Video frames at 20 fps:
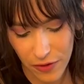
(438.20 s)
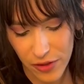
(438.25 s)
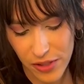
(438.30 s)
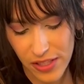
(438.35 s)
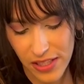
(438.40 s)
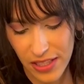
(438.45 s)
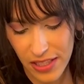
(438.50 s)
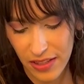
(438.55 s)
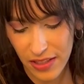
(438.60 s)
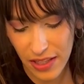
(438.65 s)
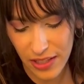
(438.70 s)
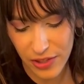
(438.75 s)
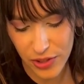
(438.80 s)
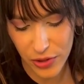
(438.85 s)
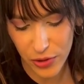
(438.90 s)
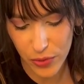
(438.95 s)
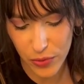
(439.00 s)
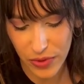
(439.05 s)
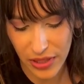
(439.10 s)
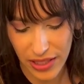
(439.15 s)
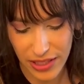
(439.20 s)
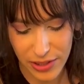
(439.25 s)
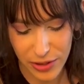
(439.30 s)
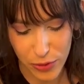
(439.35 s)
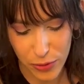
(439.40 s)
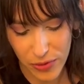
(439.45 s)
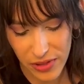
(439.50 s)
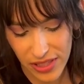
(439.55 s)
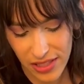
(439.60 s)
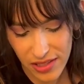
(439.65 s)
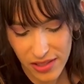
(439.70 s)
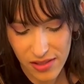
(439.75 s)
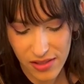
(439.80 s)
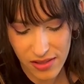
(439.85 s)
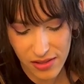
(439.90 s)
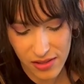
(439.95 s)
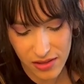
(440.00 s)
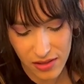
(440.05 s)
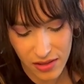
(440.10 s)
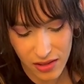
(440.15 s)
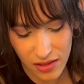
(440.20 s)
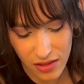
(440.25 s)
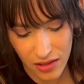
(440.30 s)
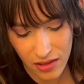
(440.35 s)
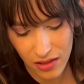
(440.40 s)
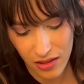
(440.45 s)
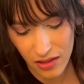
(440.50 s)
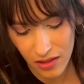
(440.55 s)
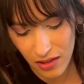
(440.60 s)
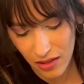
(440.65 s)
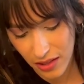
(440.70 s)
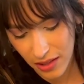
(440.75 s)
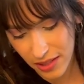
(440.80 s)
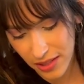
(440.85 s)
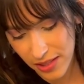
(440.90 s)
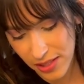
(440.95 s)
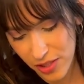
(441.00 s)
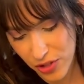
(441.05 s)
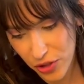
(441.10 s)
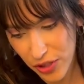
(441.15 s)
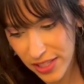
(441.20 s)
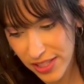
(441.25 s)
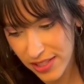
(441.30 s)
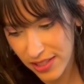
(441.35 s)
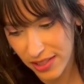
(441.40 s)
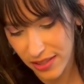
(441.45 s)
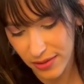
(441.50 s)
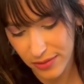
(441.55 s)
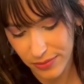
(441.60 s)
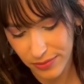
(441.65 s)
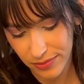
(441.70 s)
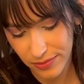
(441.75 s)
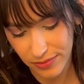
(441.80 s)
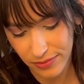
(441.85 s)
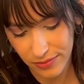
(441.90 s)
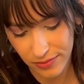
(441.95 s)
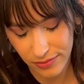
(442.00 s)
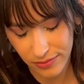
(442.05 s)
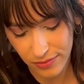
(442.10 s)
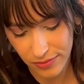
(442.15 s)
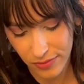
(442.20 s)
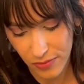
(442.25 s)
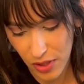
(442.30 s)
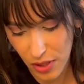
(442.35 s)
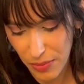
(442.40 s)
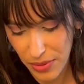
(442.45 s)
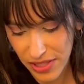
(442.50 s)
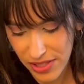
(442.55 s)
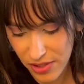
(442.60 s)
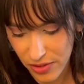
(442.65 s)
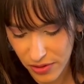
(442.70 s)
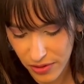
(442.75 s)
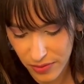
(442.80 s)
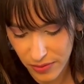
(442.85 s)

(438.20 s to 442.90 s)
first thing that I do when I do this is trace it with a pencil.